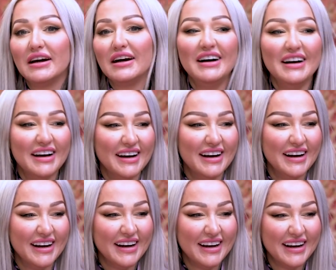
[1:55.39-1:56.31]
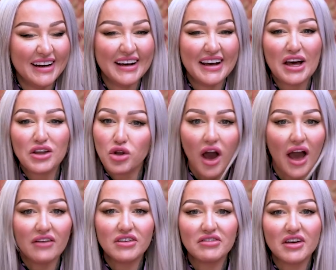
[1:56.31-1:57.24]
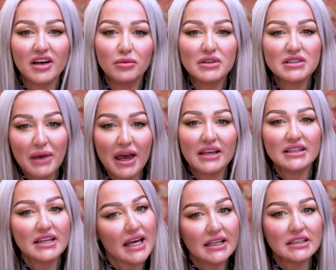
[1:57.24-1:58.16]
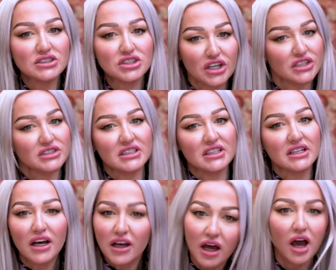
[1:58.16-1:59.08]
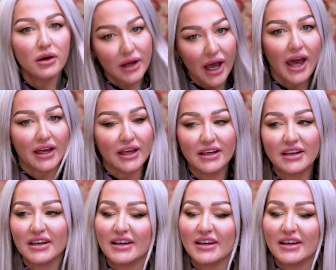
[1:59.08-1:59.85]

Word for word: Not every film is made in English, Kirsty. Okay.